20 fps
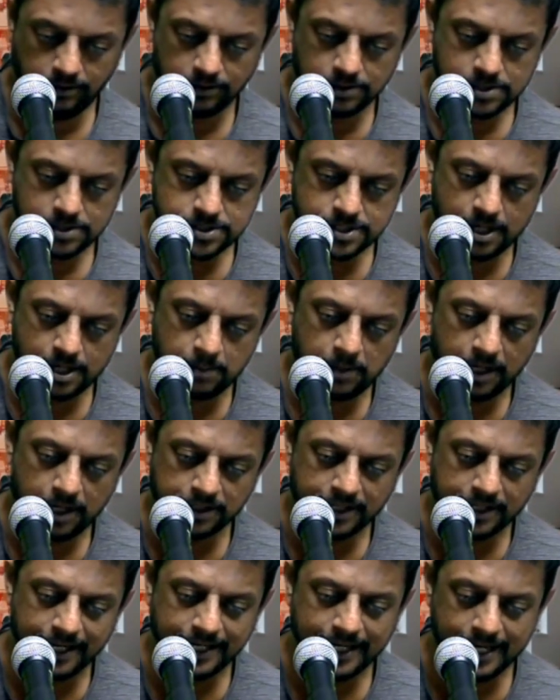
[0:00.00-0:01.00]
Psalm
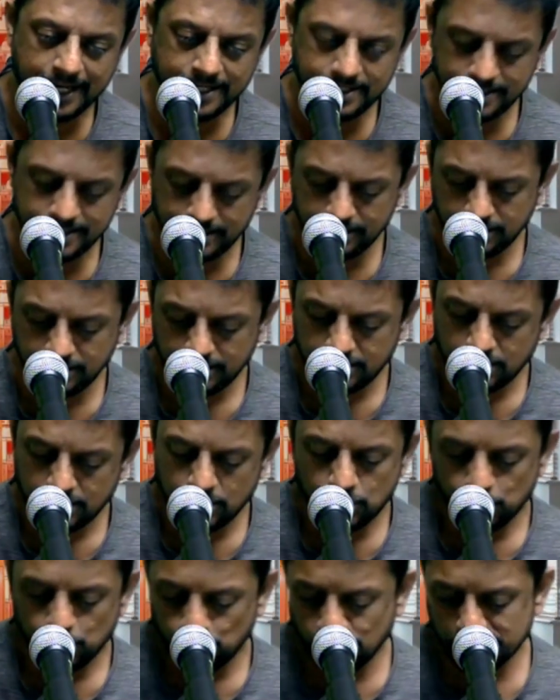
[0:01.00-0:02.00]
119,
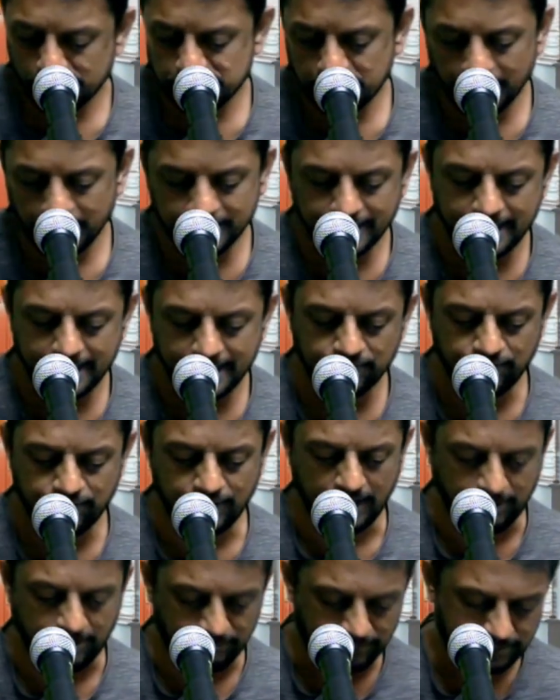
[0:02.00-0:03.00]
verse 105. I